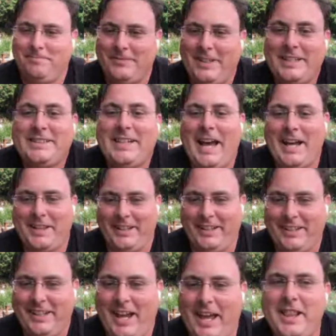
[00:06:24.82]

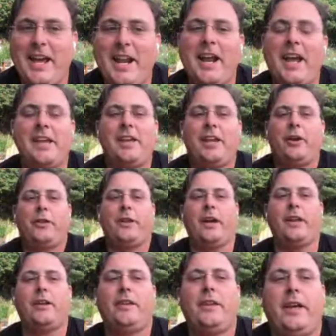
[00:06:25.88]
And then the
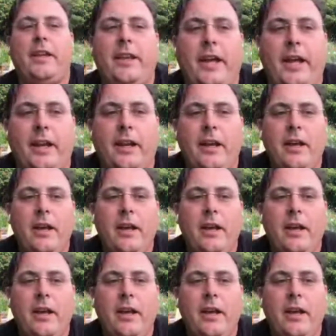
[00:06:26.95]
other thing that